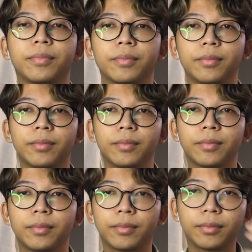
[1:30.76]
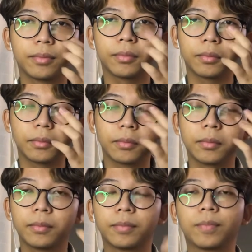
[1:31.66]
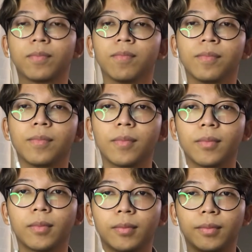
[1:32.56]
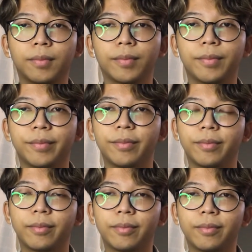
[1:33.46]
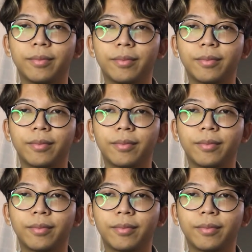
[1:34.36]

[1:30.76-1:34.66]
No one is speaking in this clip.